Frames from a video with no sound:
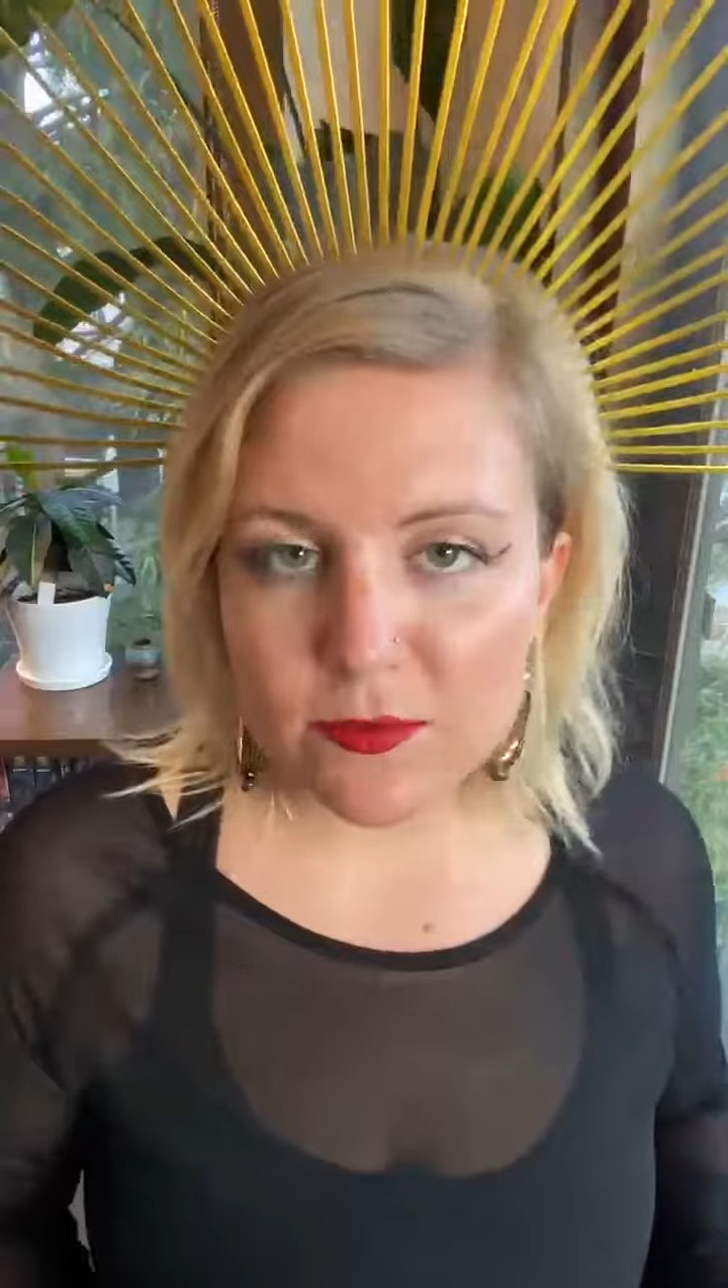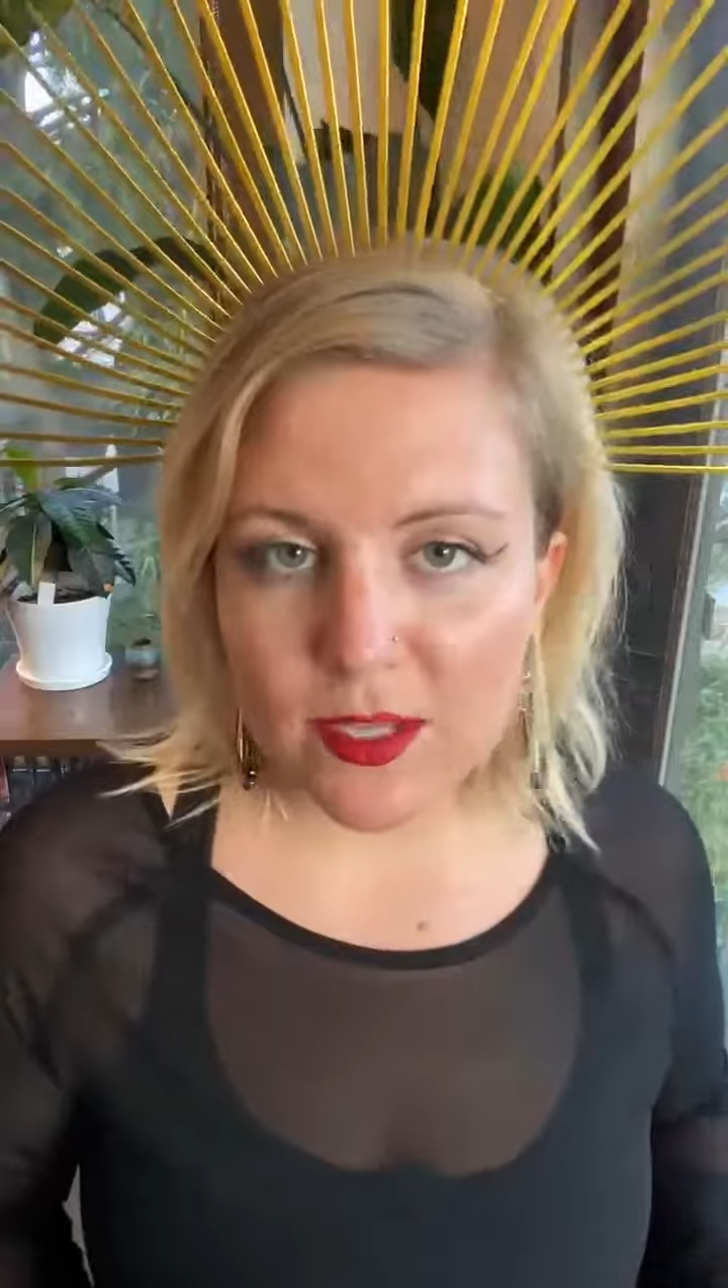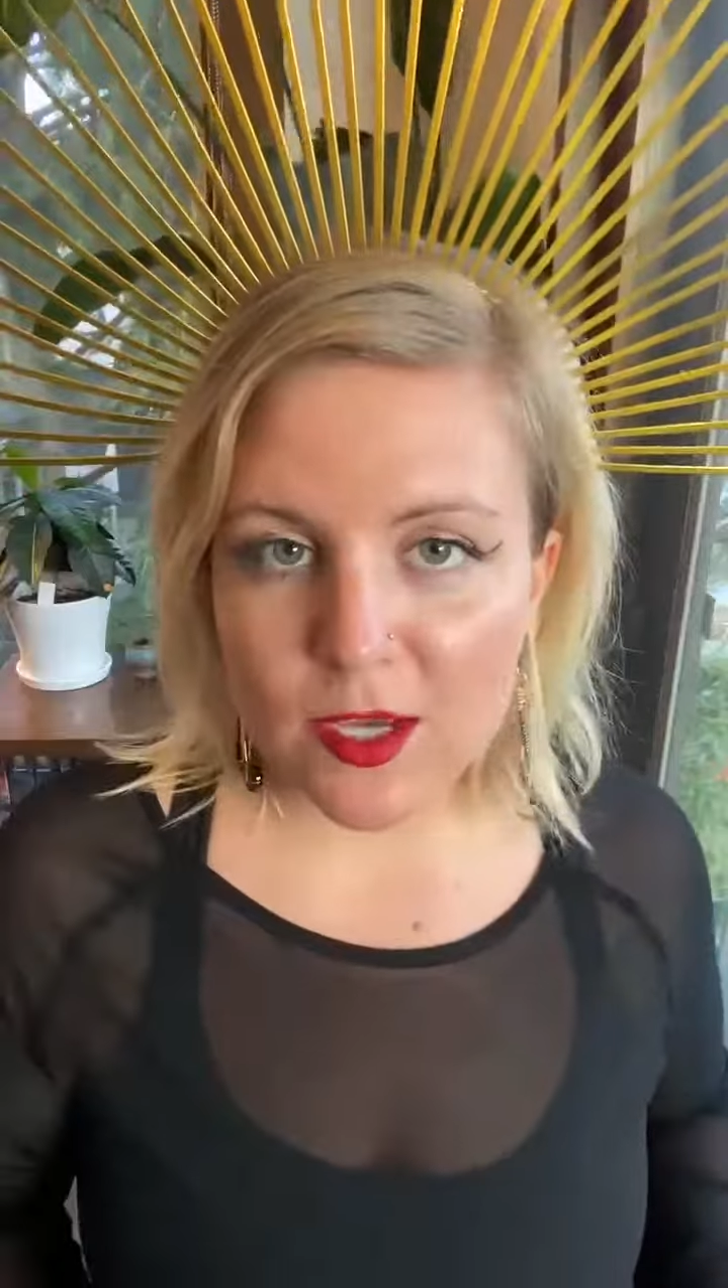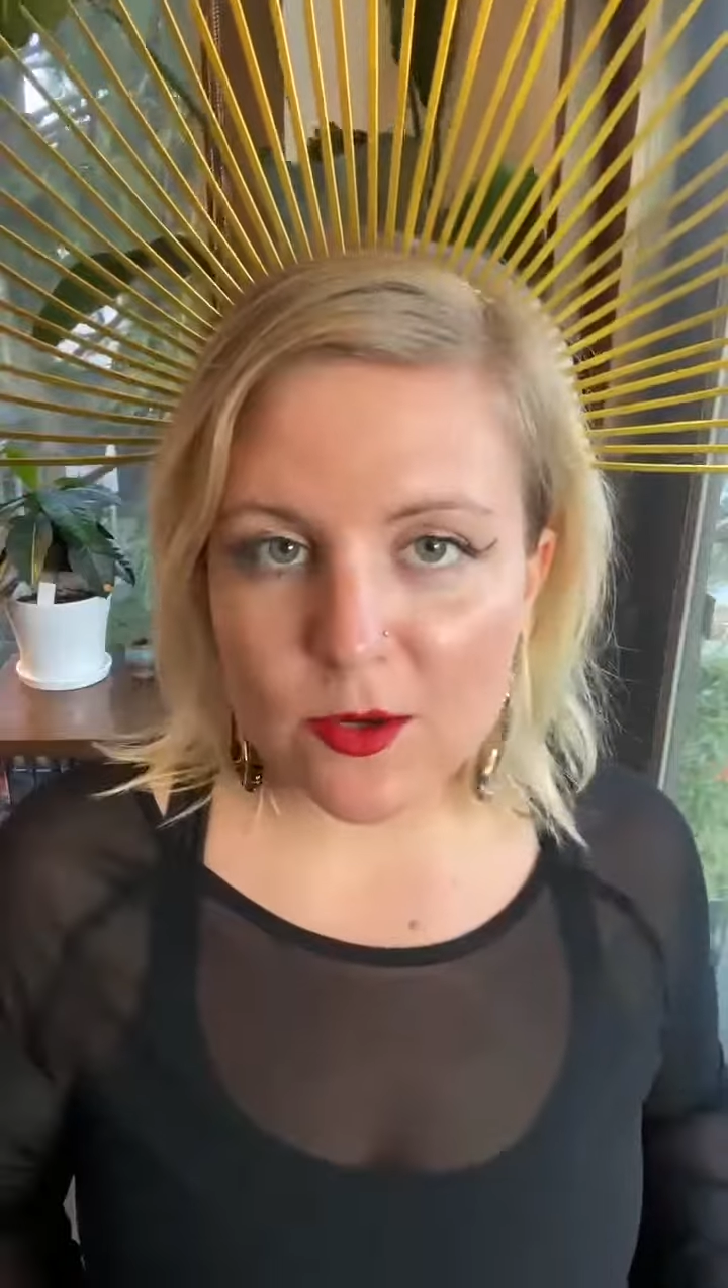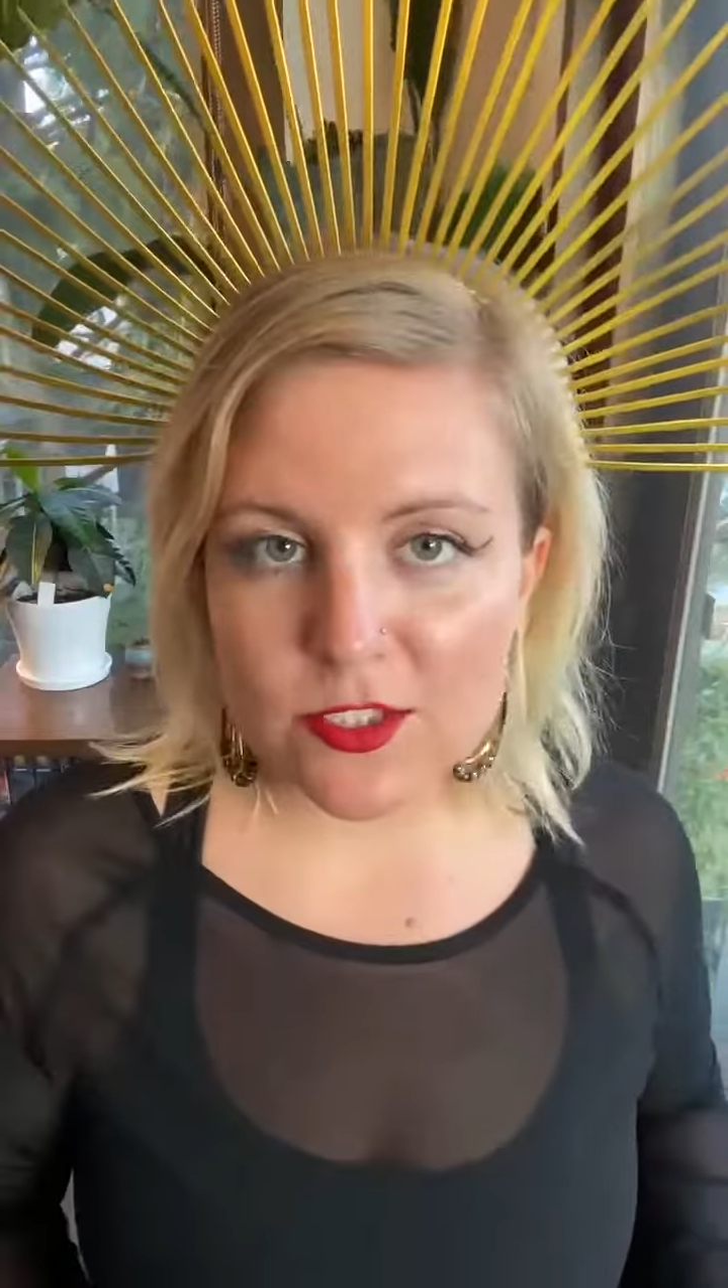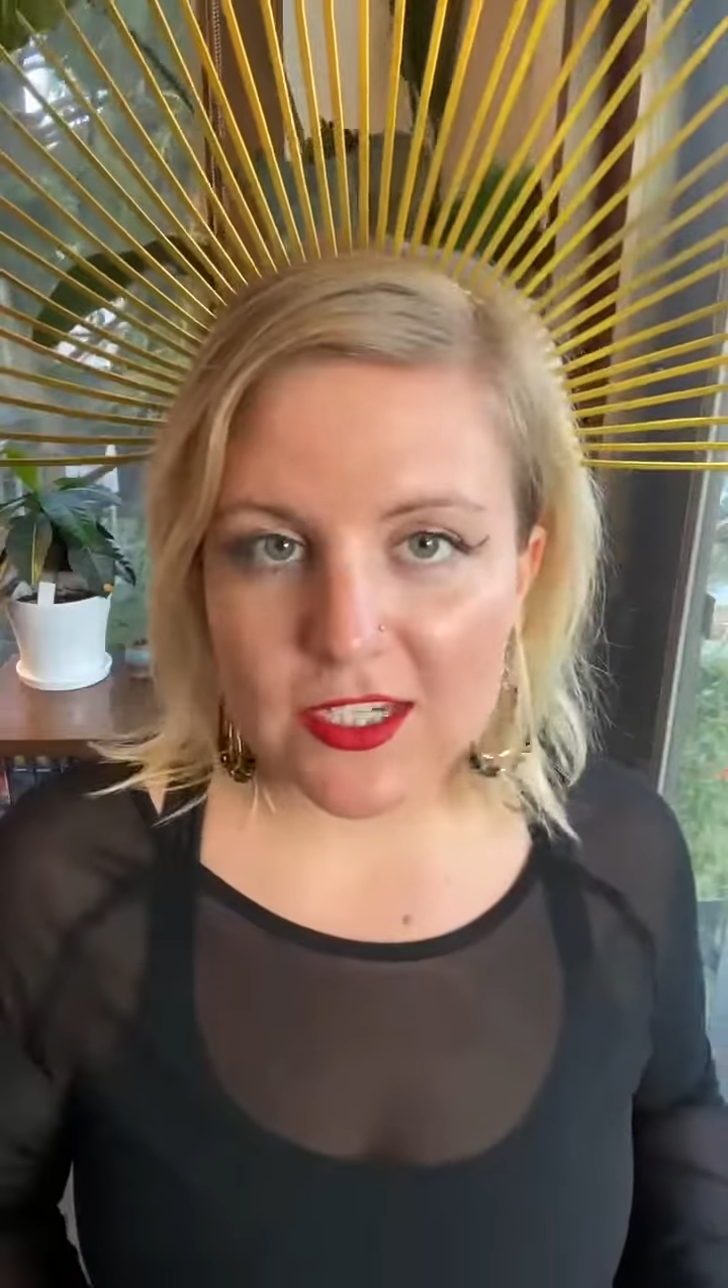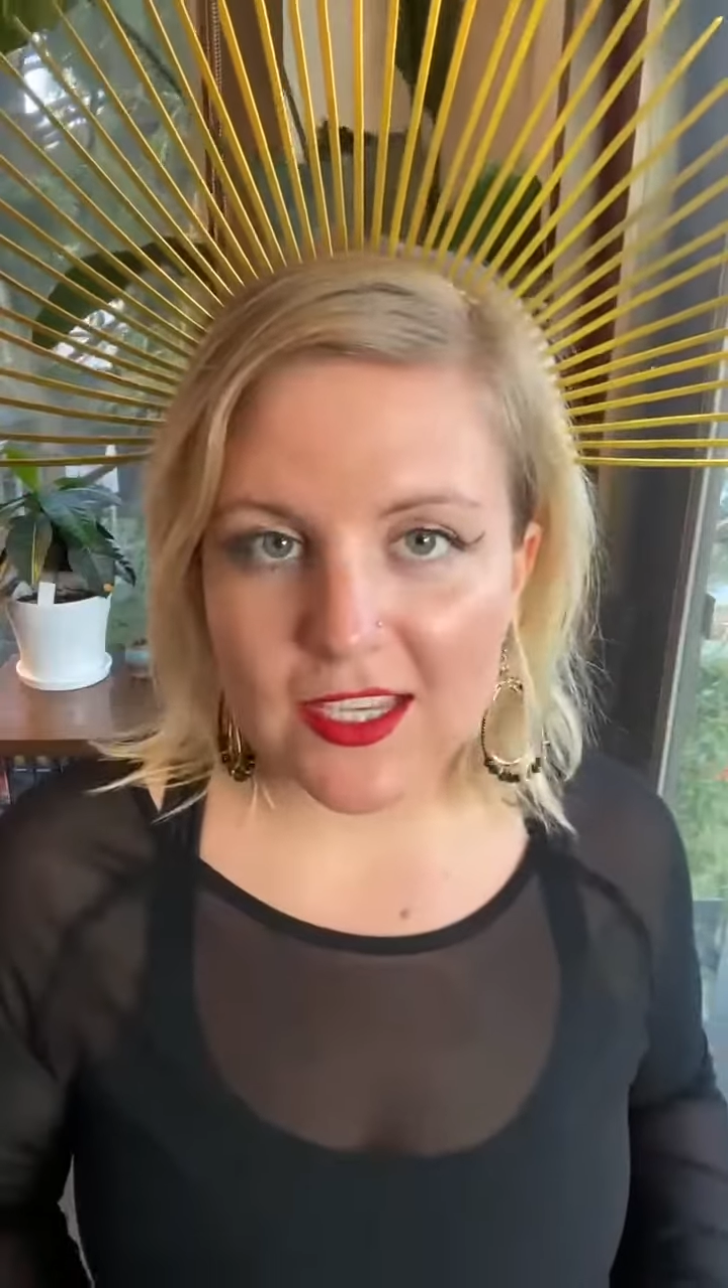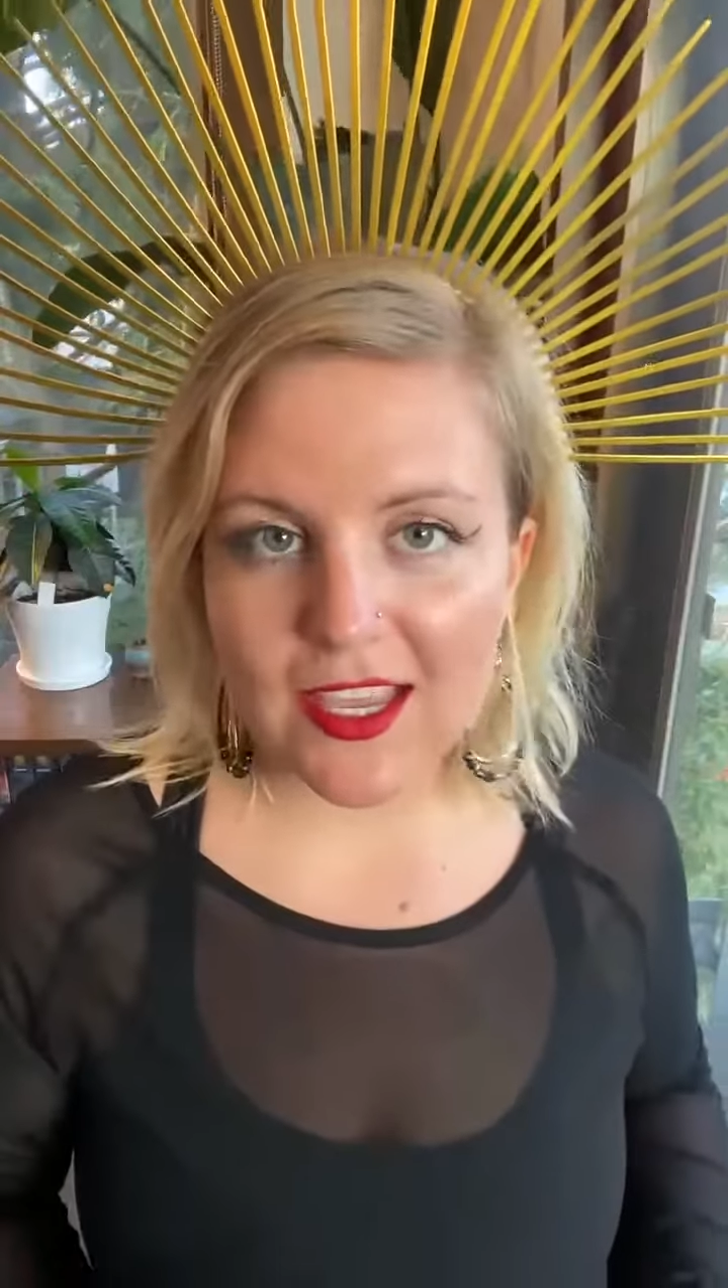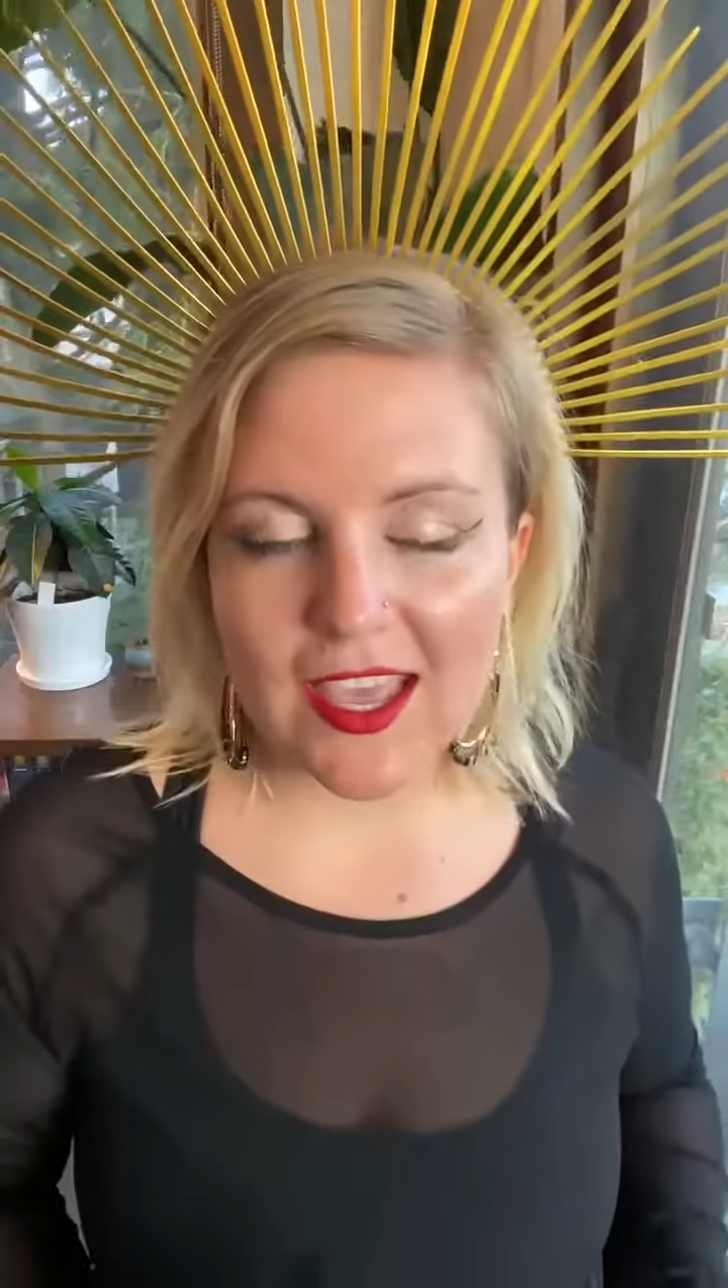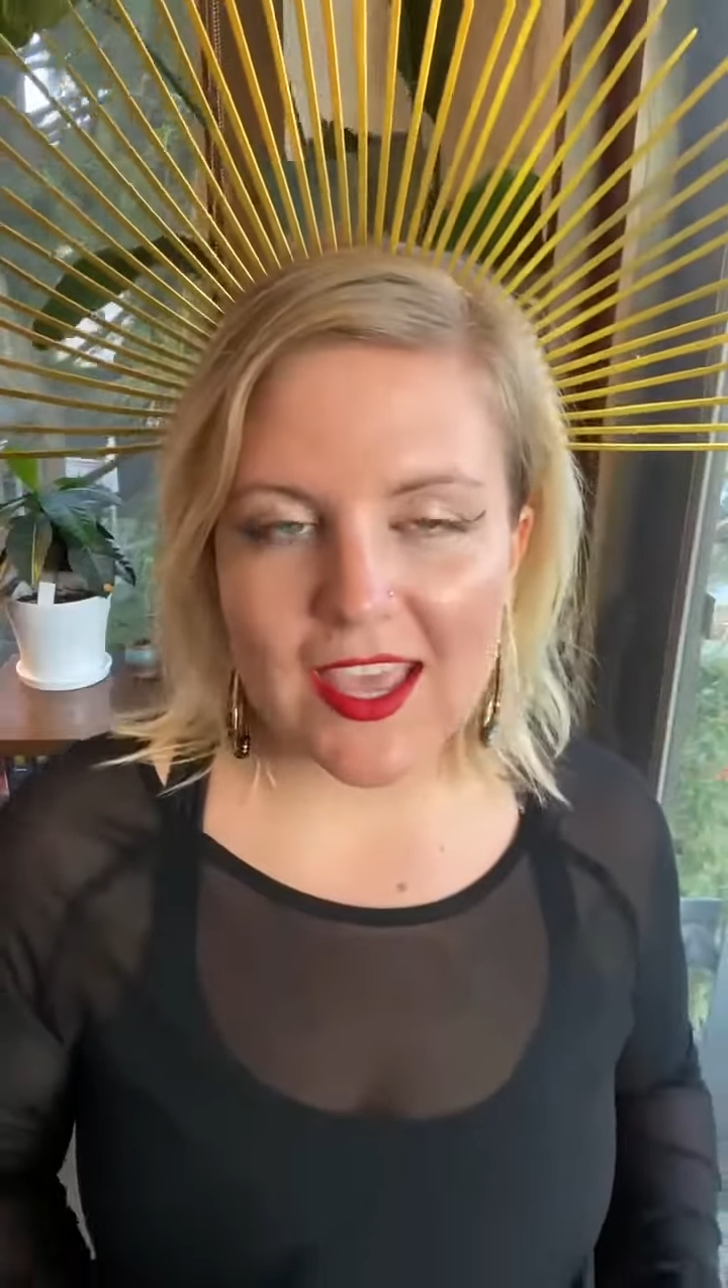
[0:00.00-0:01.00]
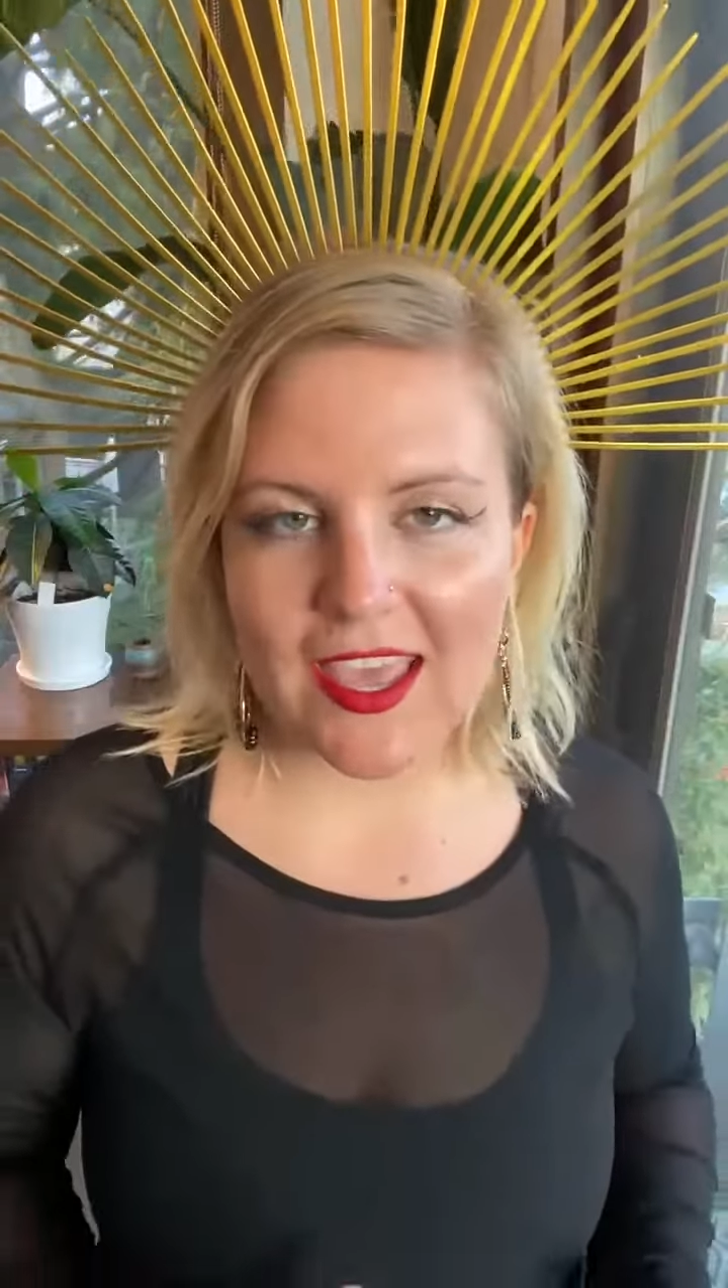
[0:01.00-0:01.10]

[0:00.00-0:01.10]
my coaching.